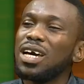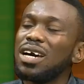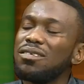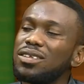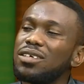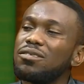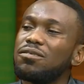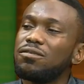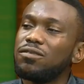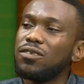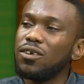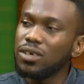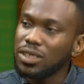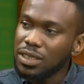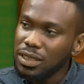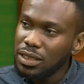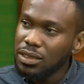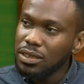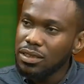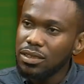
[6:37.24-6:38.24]
have the
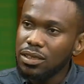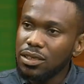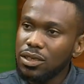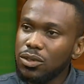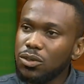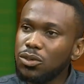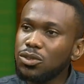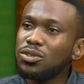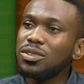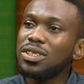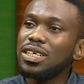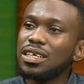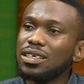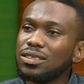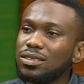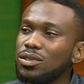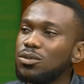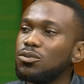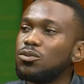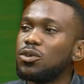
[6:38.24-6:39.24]
funds, could you take it
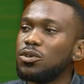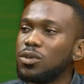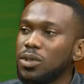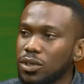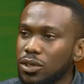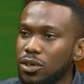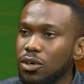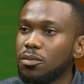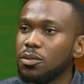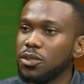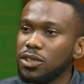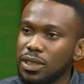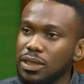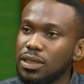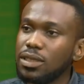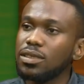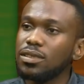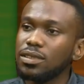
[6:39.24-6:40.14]
to the rural communities?